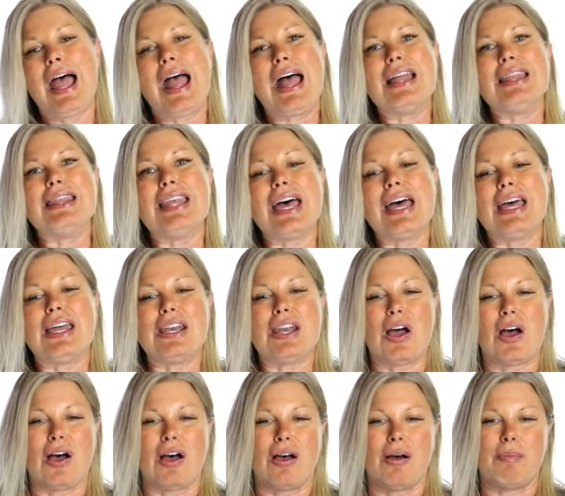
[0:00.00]
And
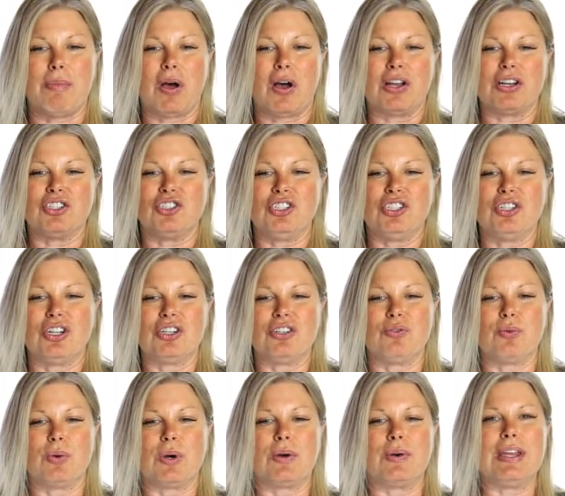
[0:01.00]
then on
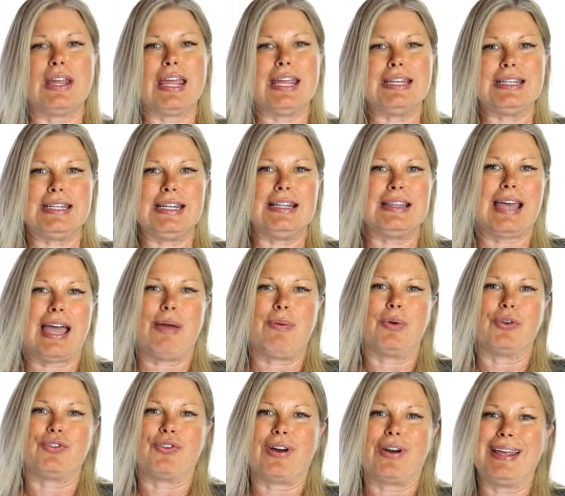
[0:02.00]
January 18th, I
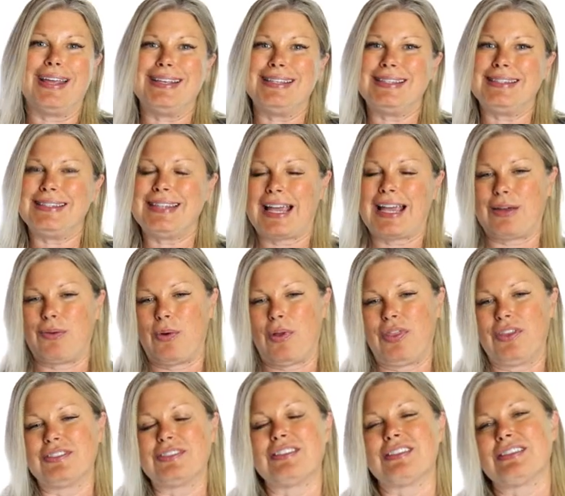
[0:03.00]
will draw a second
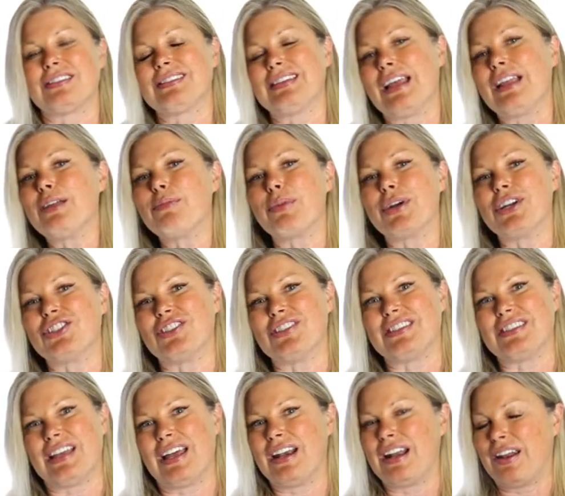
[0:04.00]
one. This is a
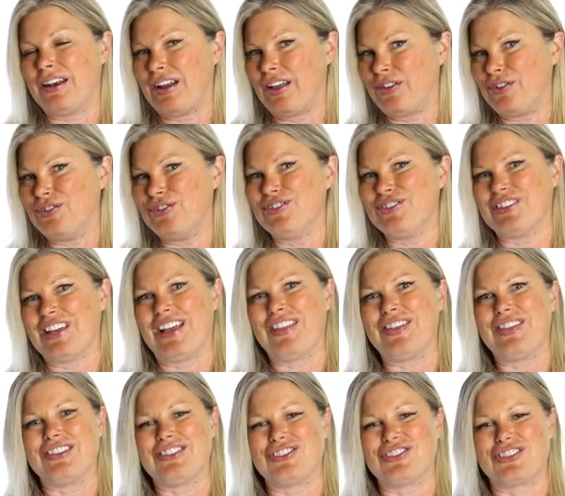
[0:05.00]
celebration set, another new
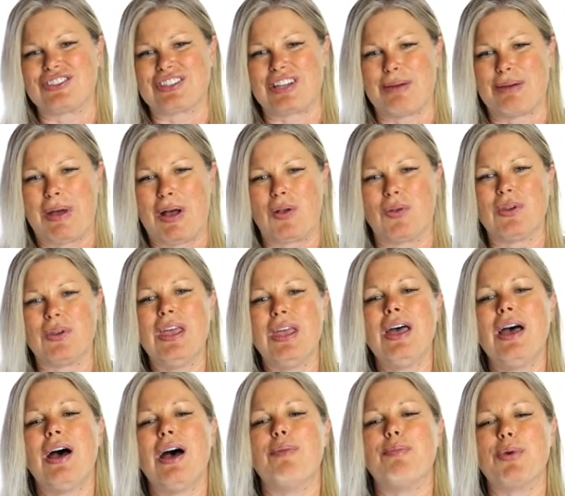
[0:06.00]
set that's just come out,
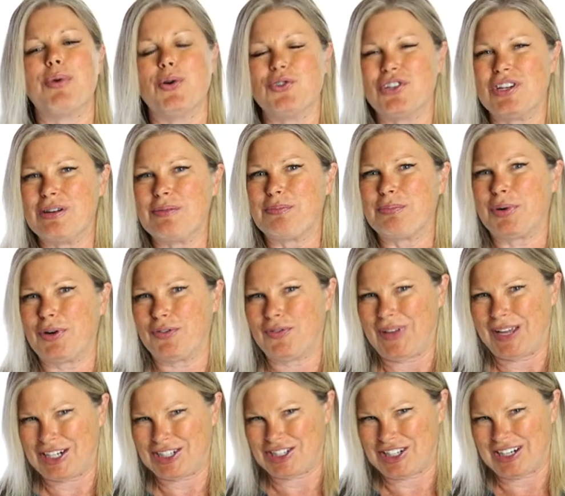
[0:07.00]
Approaching
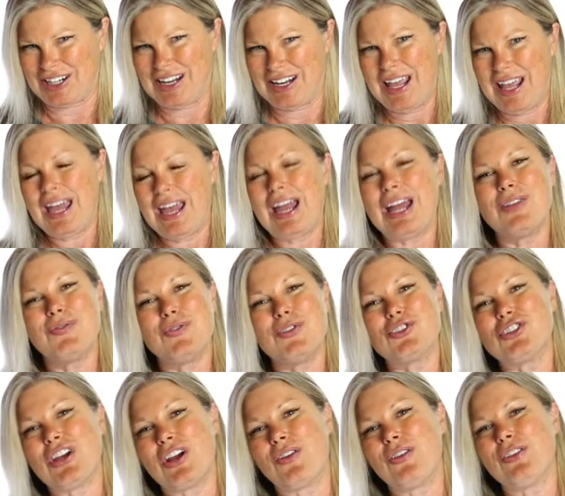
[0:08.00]
Perfection. And if
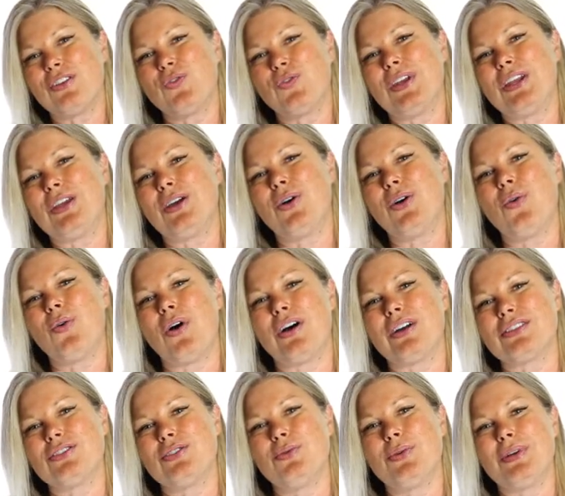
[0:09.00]
you share this video
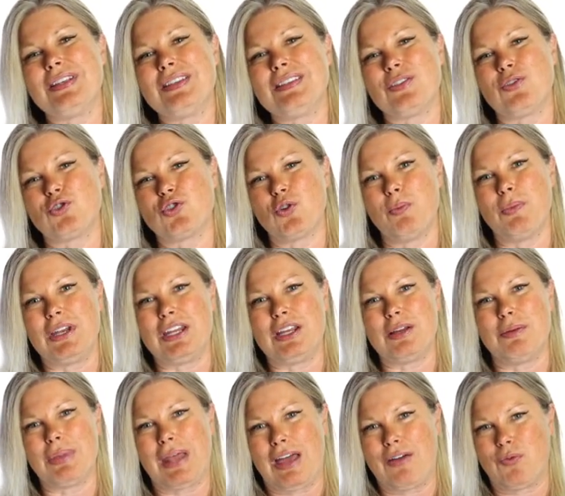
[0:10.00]
onto a social
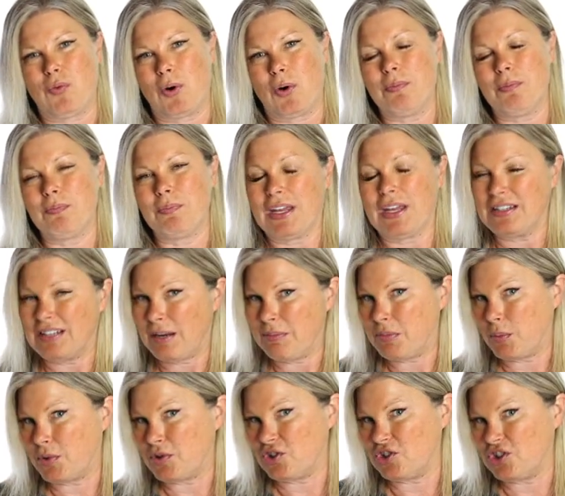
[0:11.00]
media platform and
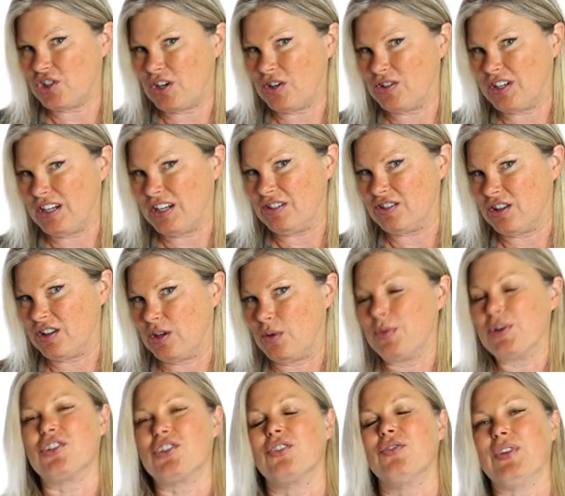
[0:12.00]
type the word shared into the
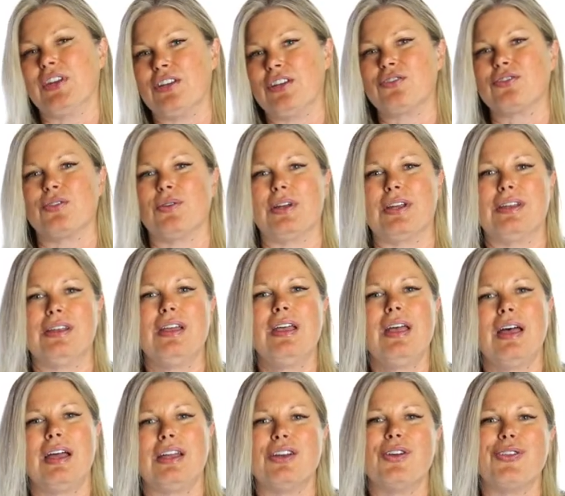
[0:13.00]
original video, so I
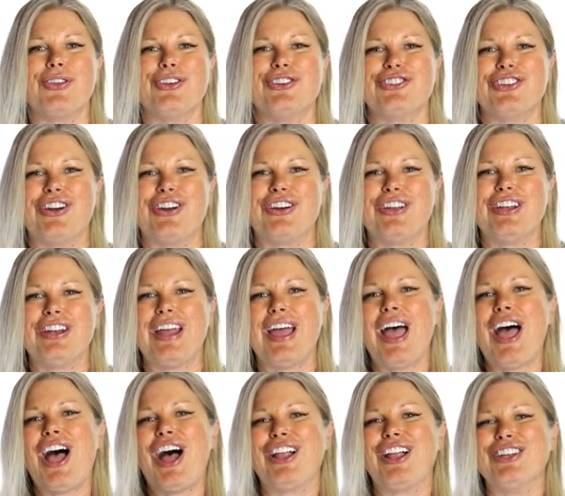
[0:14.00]
know that you shared it,
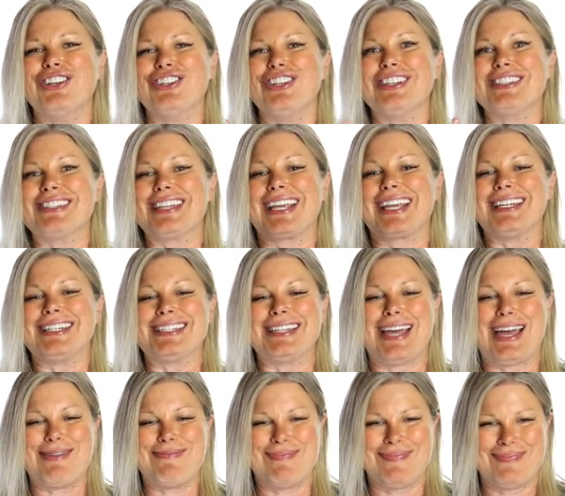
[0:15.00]
I'll enter you a second
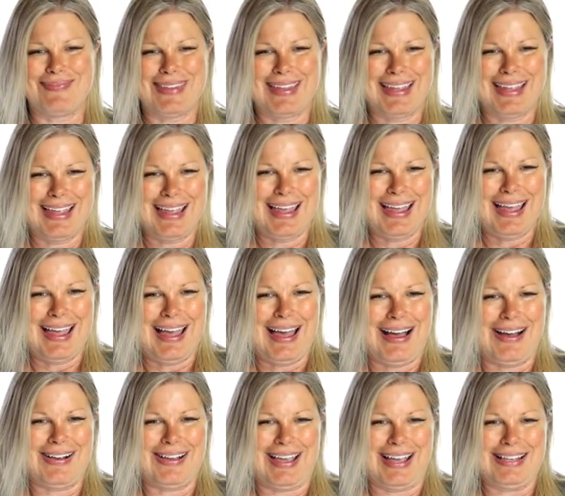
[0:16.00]
time.
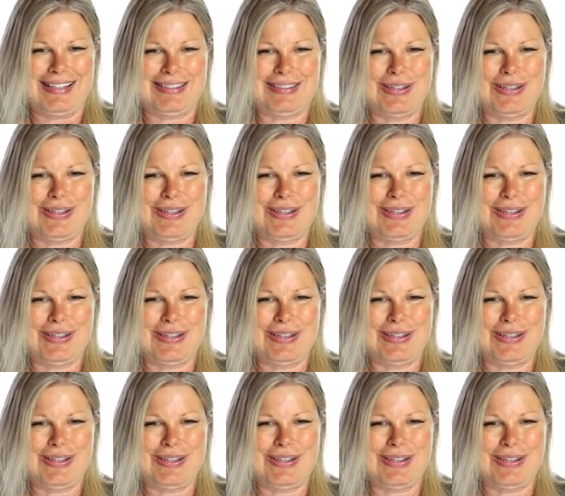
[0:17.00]
Okay,